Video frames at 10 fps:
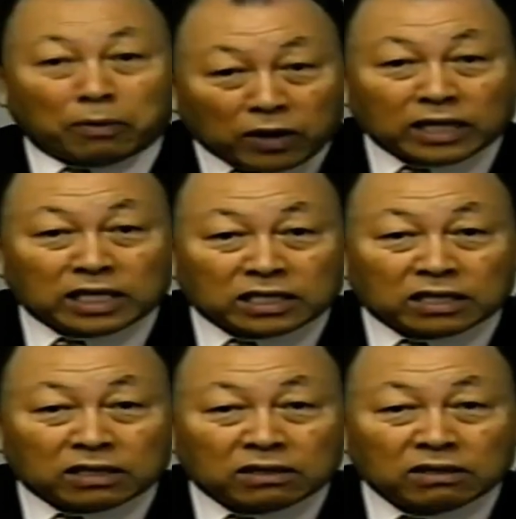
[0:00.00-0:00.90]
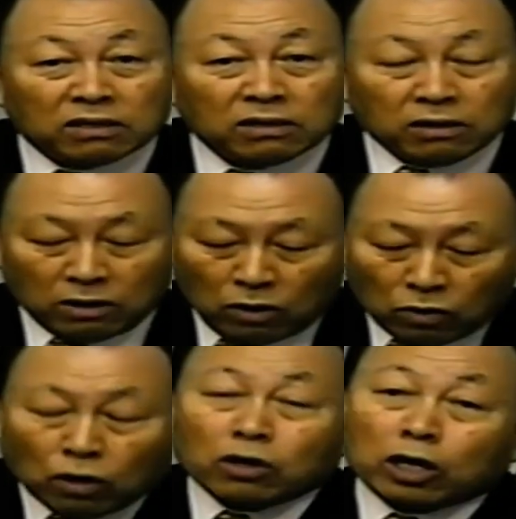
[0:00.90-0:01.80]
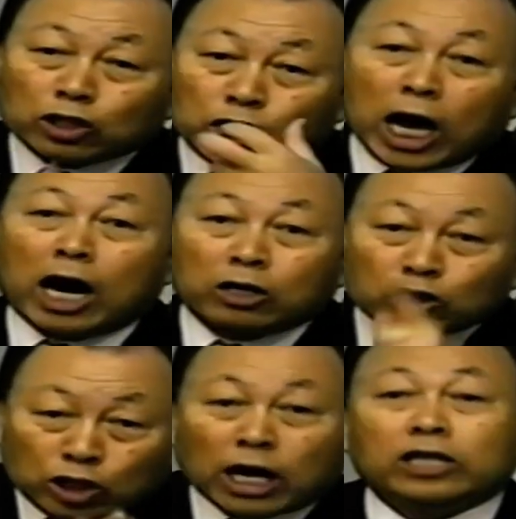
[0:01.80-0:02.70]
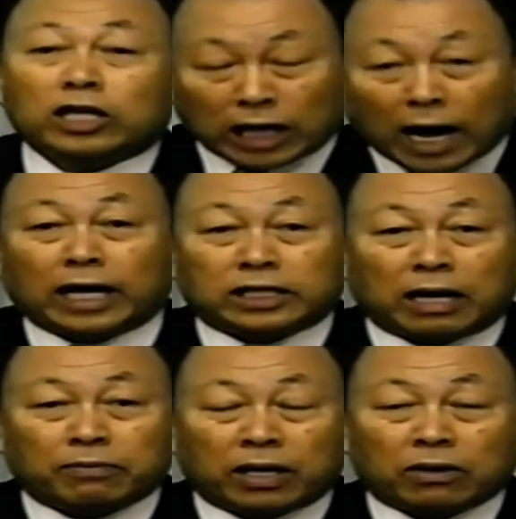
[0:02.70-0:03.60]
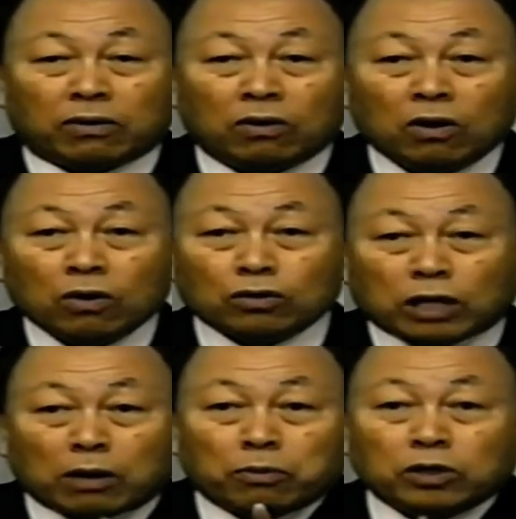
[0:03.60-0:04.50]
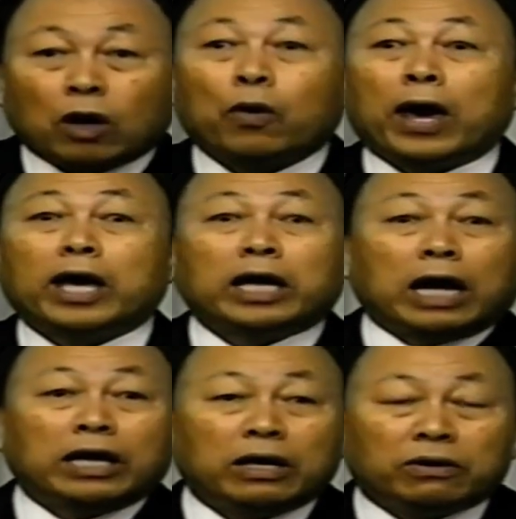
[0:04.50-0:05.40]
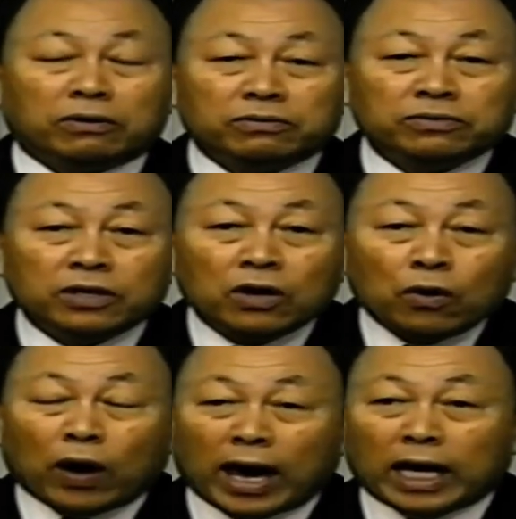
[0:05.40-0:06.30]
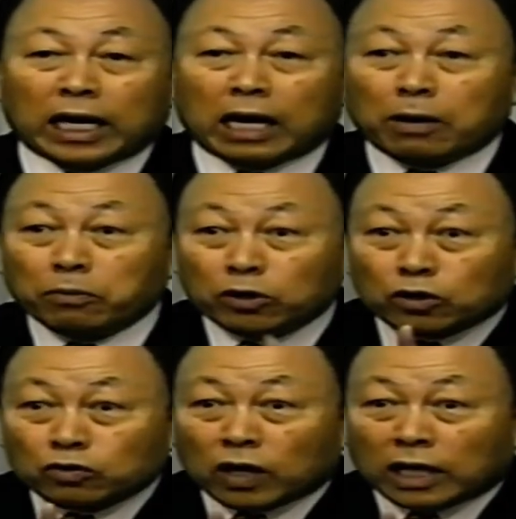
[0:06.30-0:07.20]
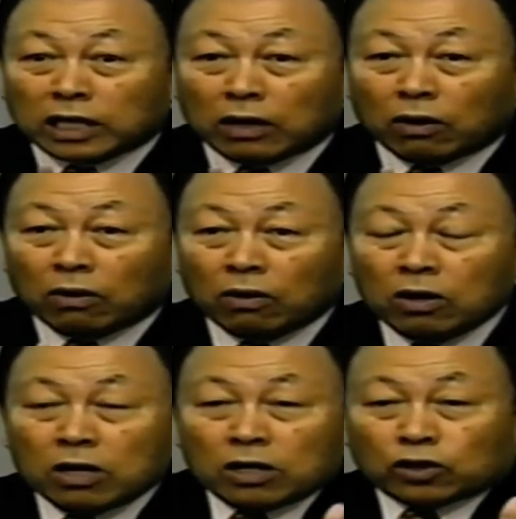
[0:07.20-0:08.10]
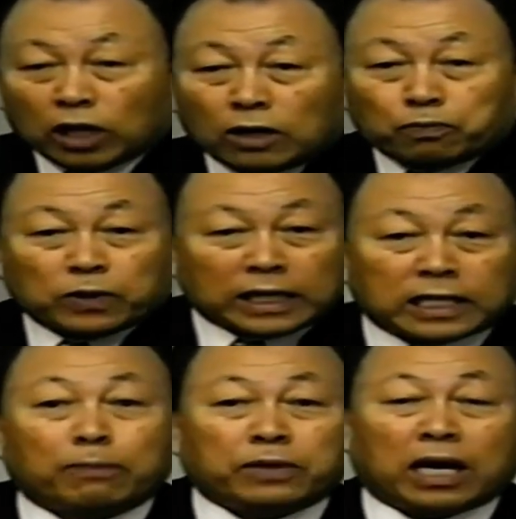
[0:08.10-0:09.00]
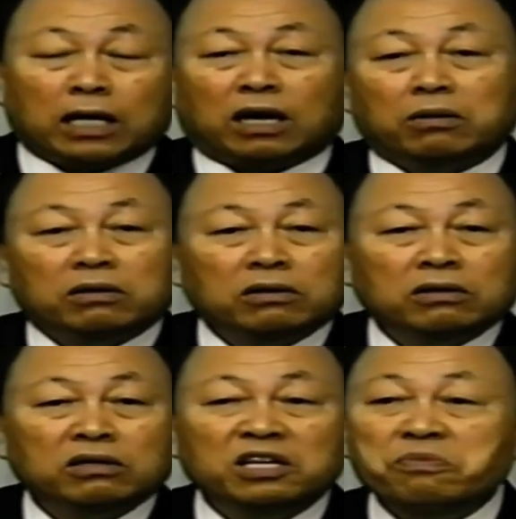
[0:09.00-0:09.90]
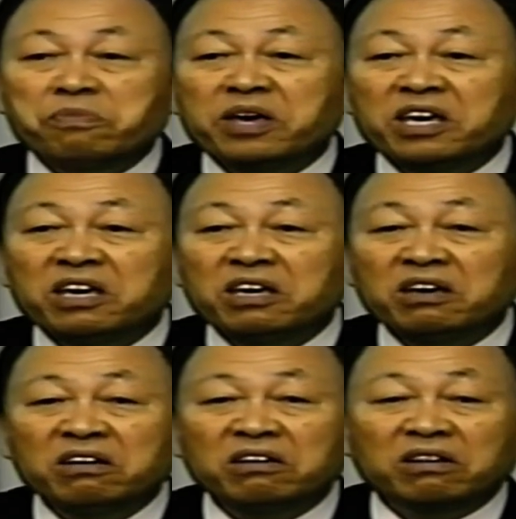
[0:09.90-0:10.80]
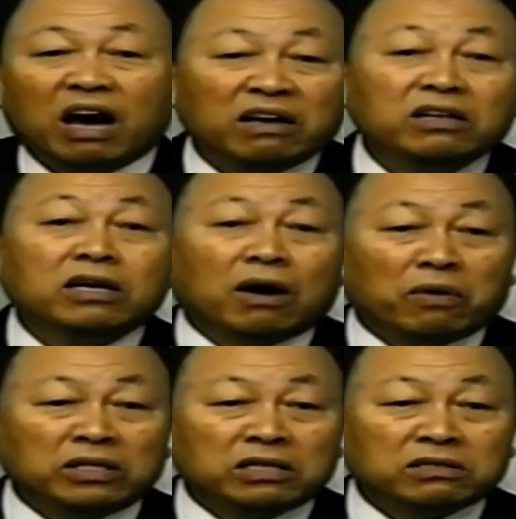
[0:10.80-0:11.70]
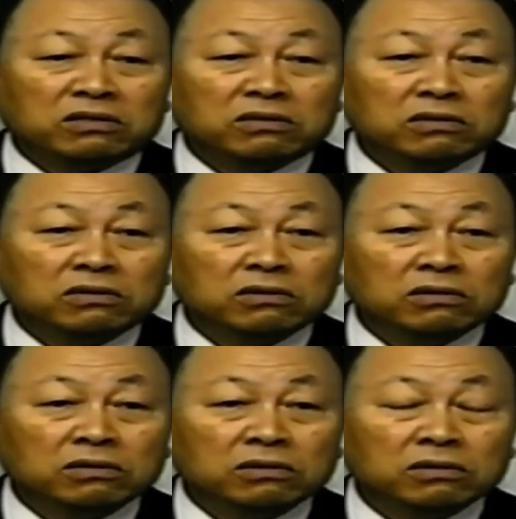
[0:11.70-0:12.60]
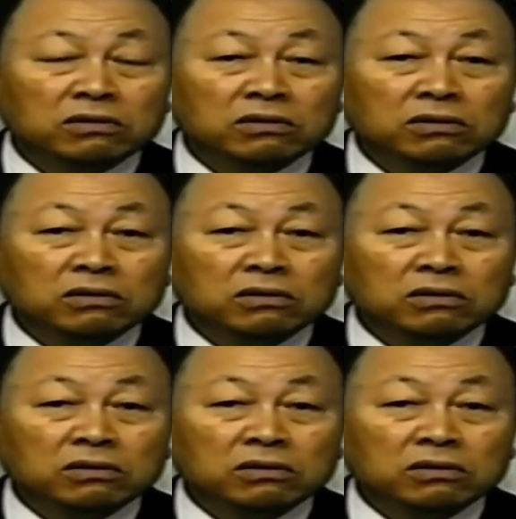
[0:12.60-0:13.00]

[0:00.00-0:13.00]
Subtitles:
But those people who force themselves to come, they come here and they fall asleep. And that's why all disasters go to them. Why? Because they don't repent. If you don't repent, you can't be hot or cold, but you're lukewarm.